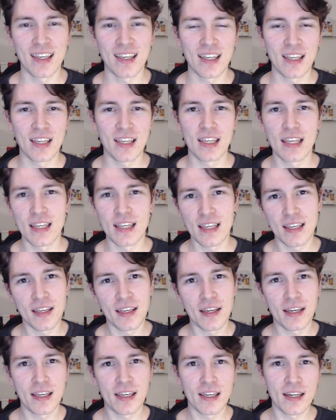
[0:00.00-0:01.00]
you, you,
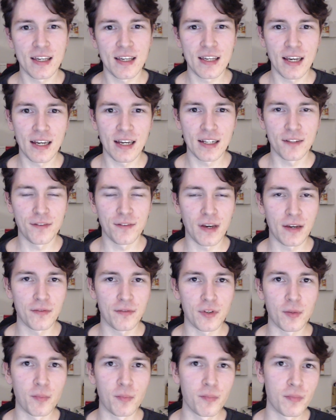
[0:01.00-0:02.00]
you kind of have
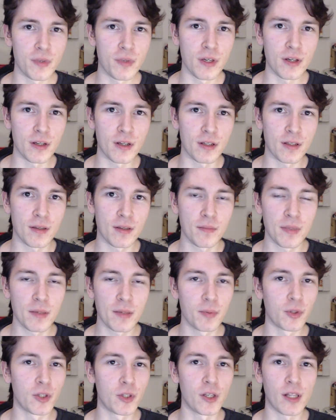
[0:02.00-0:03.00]
your your
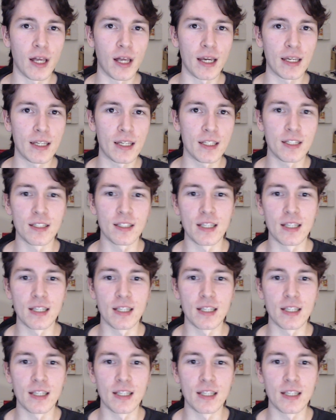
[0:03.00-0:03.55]
people you like and you